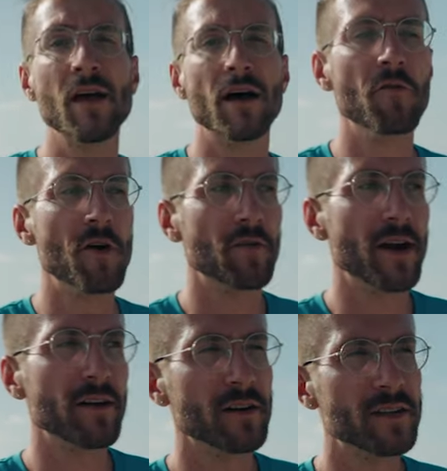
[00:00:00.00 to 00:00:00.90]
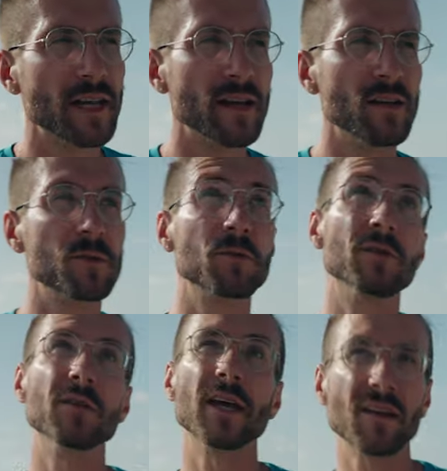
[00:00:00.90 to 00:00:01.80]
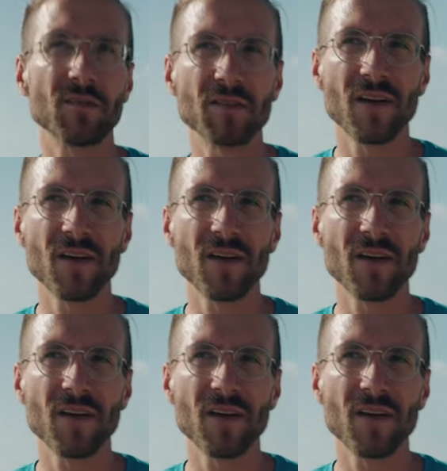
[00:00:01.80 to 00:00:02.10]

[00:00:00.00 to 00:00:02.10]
uh, while we're out here skating, which we do like every